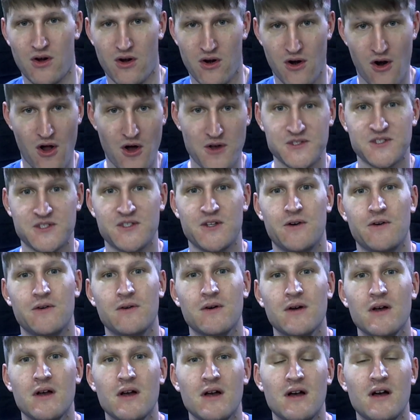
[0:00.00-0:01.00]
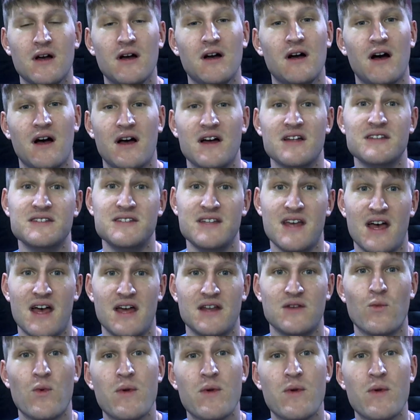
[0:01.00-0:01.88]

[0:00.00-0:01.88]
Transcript: are also dead.